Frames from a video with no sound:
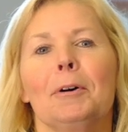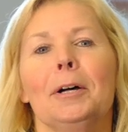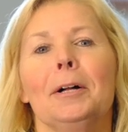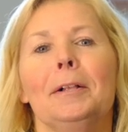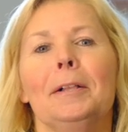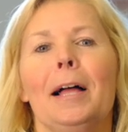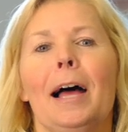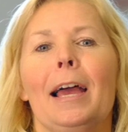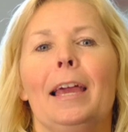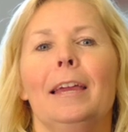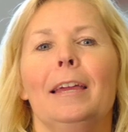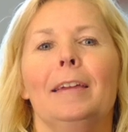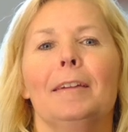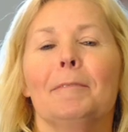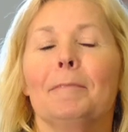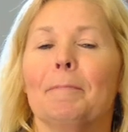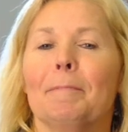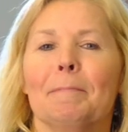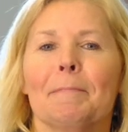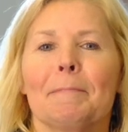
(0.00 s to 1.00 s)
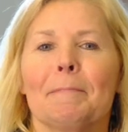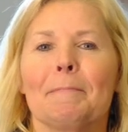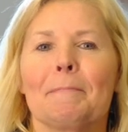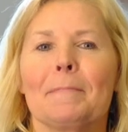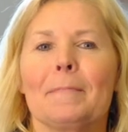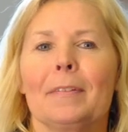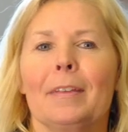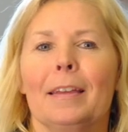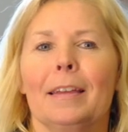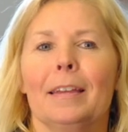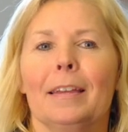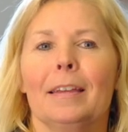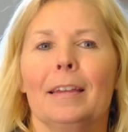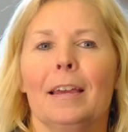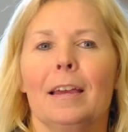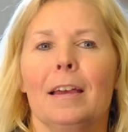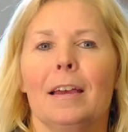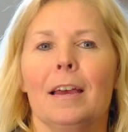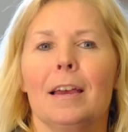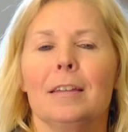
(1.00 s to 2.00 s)
Well,
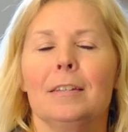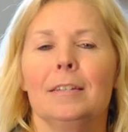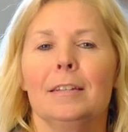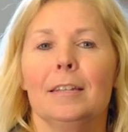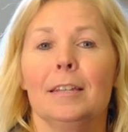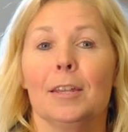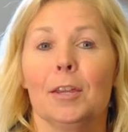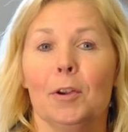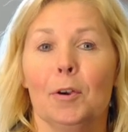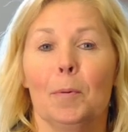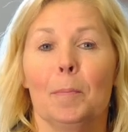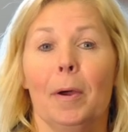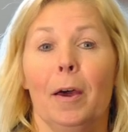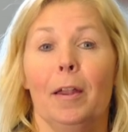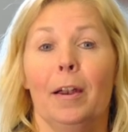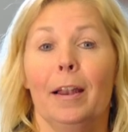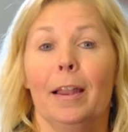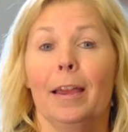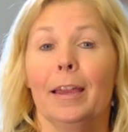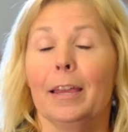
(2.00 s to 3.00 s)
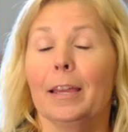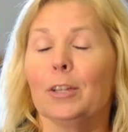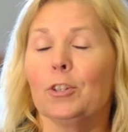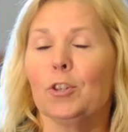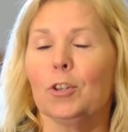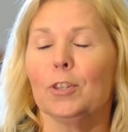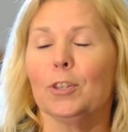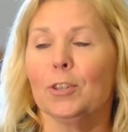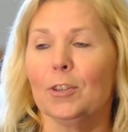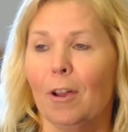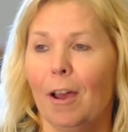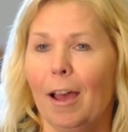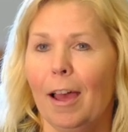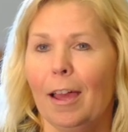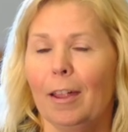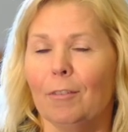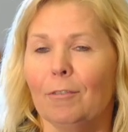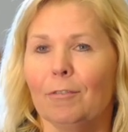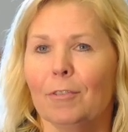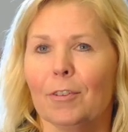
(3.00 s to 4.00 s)
I didn't hear about it. I actually
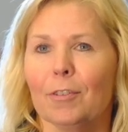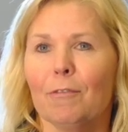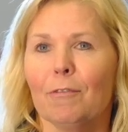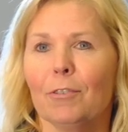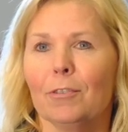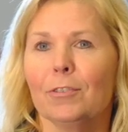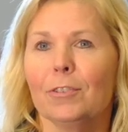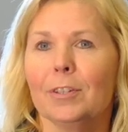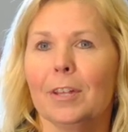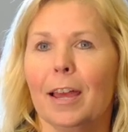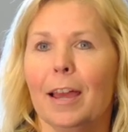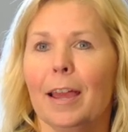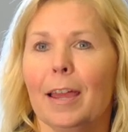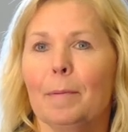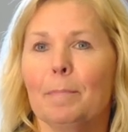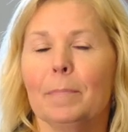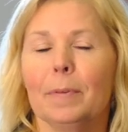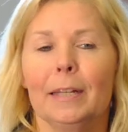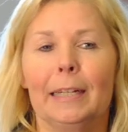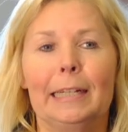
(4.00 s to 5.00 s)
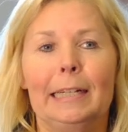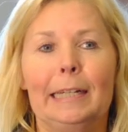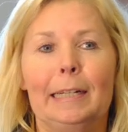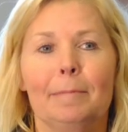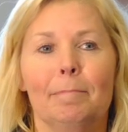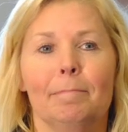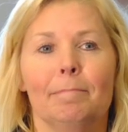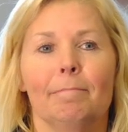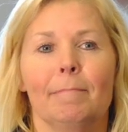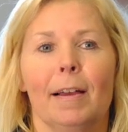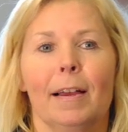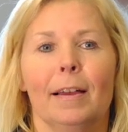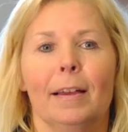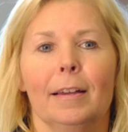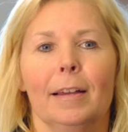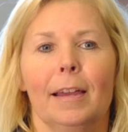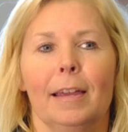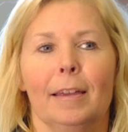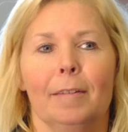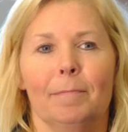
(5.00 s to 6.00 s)
saw it for the first time.
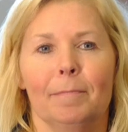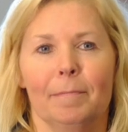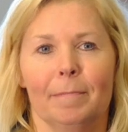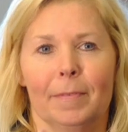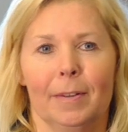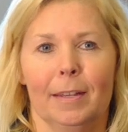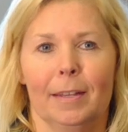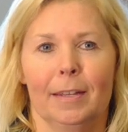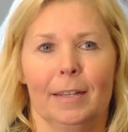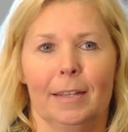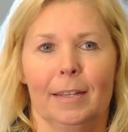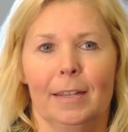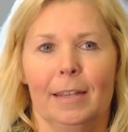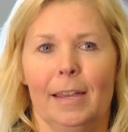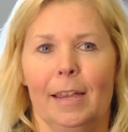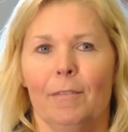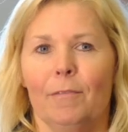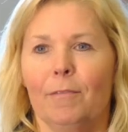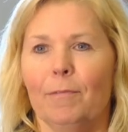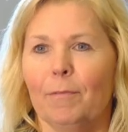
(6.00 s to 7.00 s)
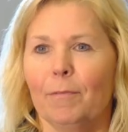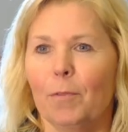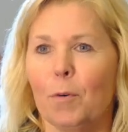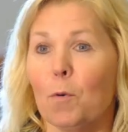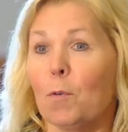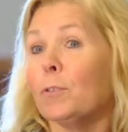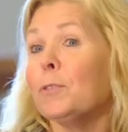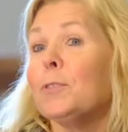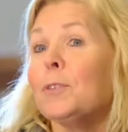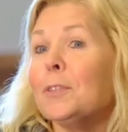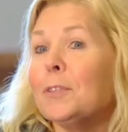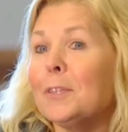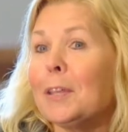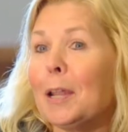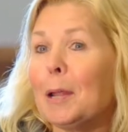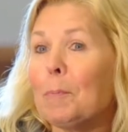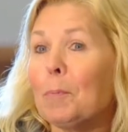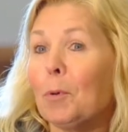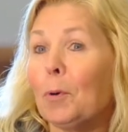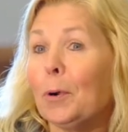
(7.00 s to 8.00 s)
I have horses
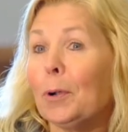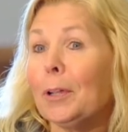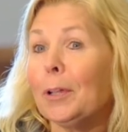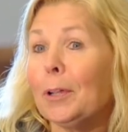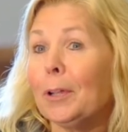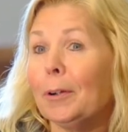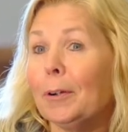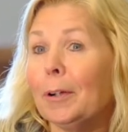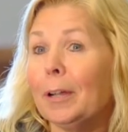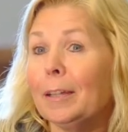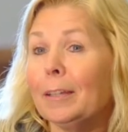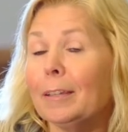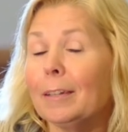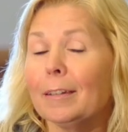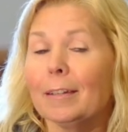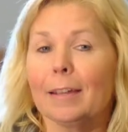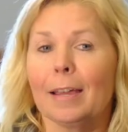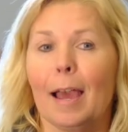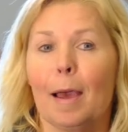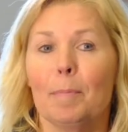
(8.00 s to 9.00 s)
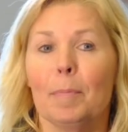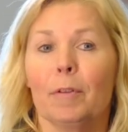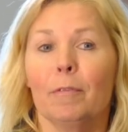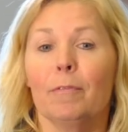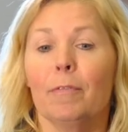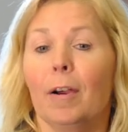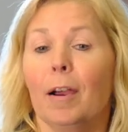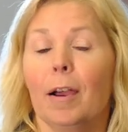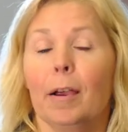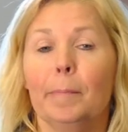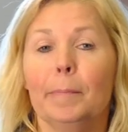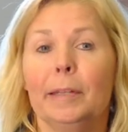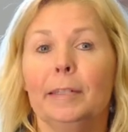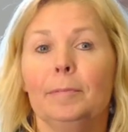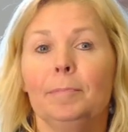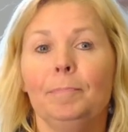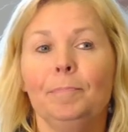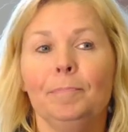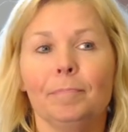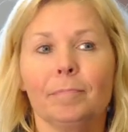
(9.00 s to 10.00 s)
that I board here at Copping Farm,
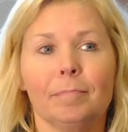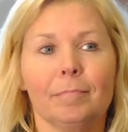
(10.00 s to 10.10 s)
and